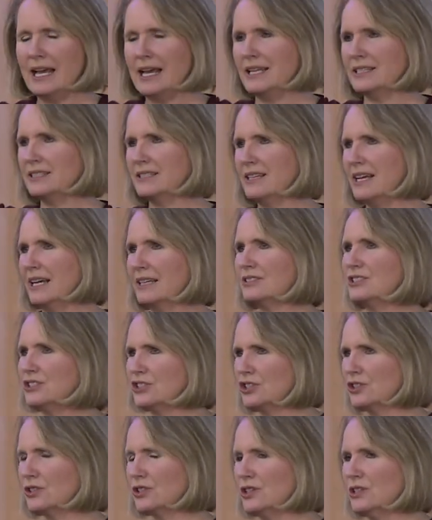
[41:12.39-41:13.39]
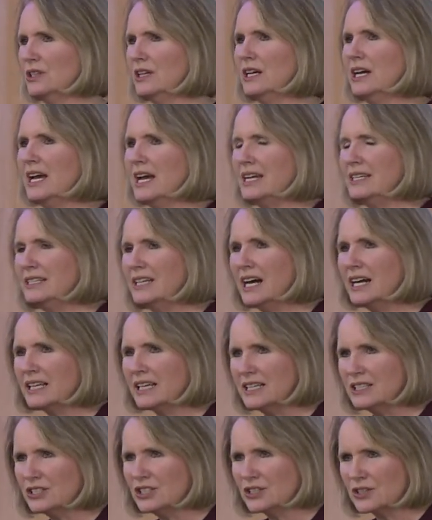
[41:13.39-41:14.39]
it's external and not
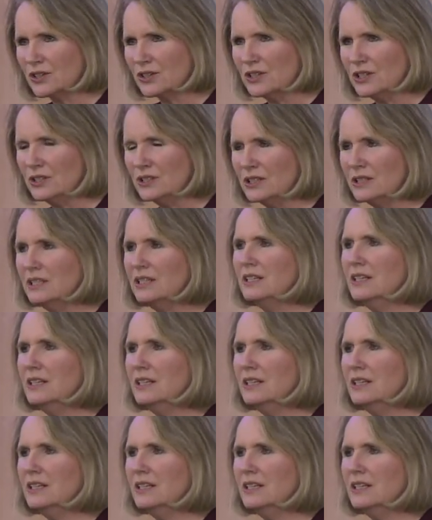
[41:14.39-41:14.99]
internal,